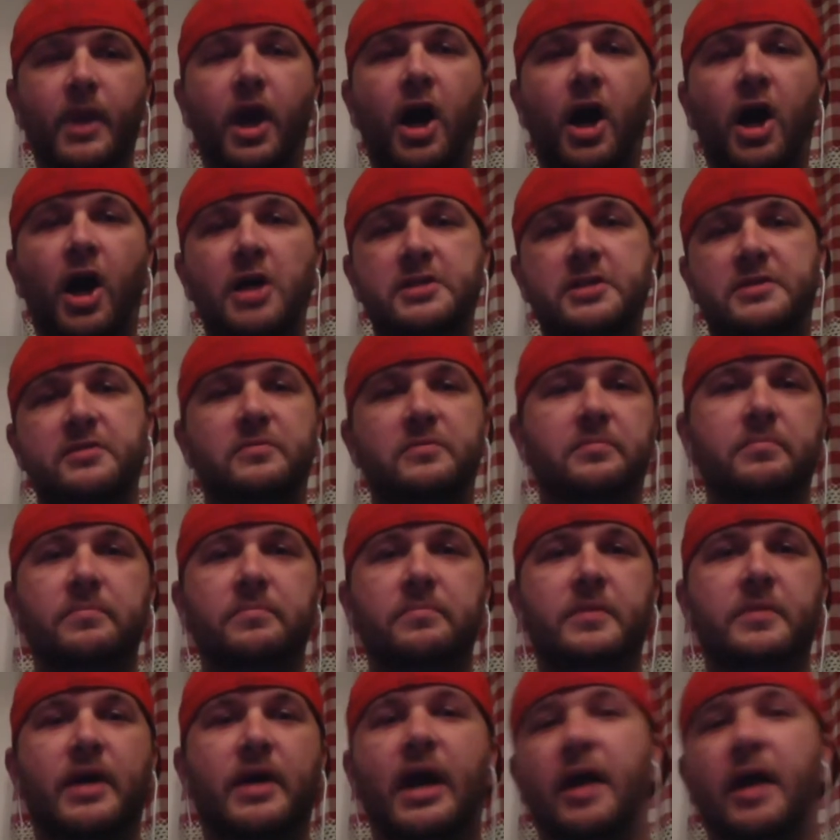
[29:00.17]

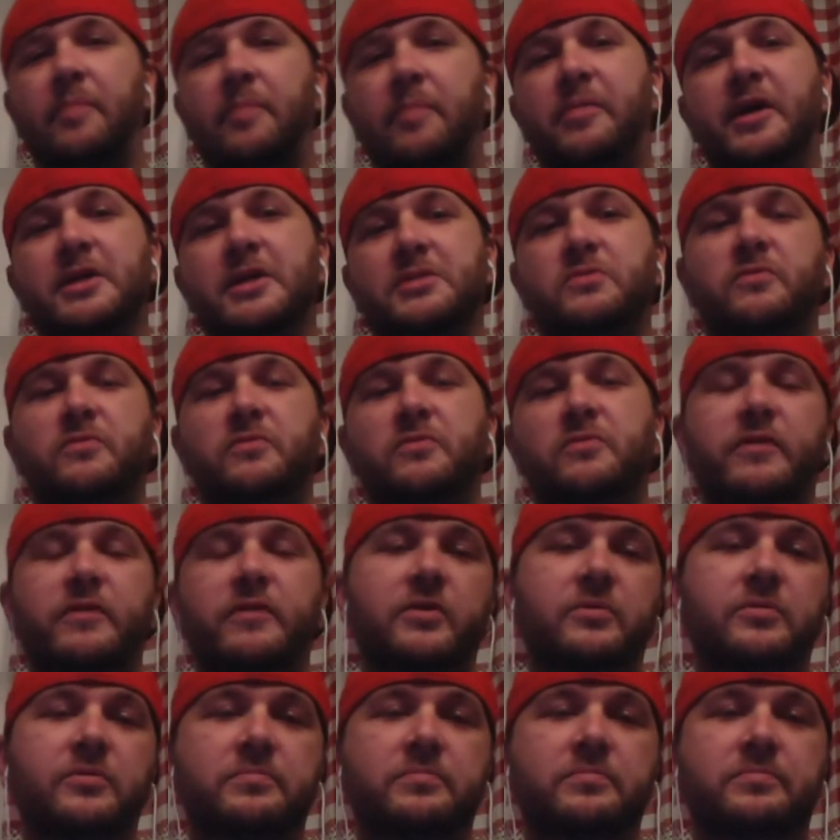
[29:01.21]
awesome iPas
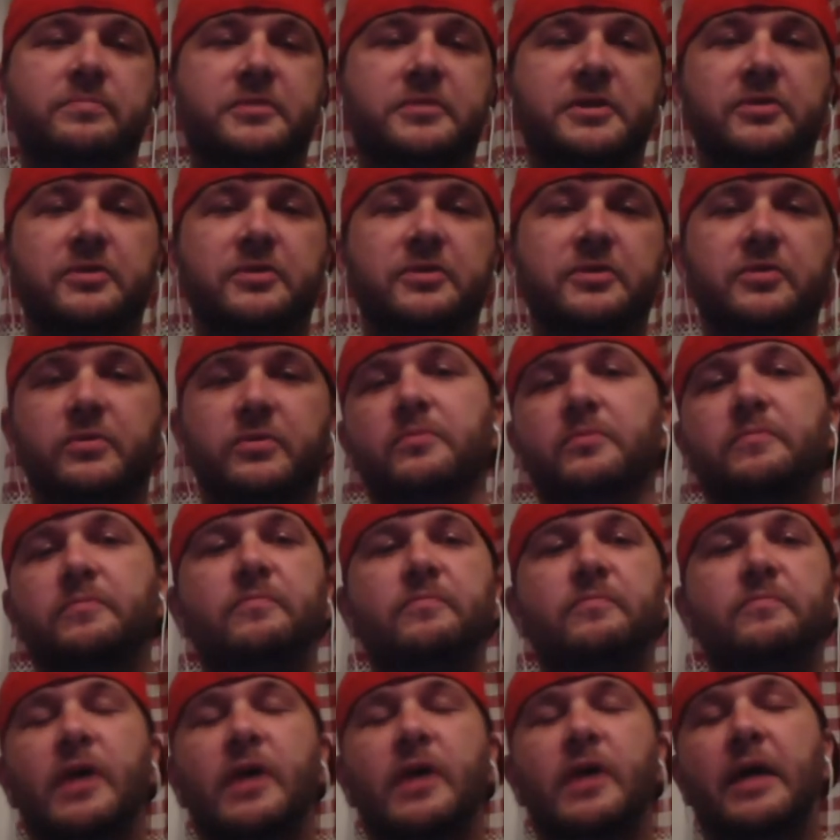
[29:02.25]
review to
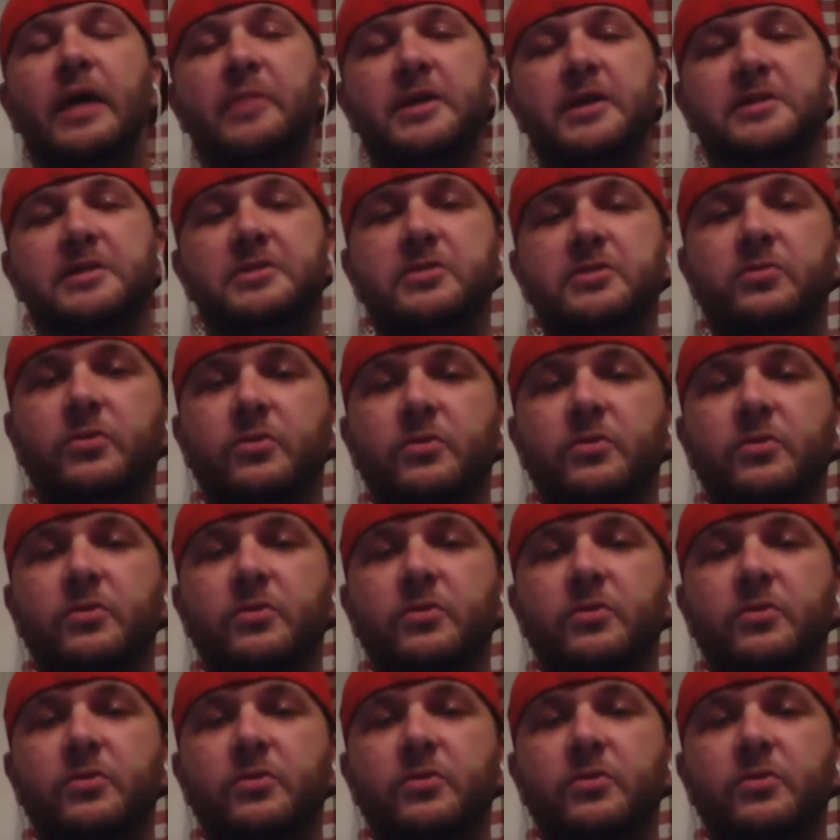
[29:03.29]
iPas2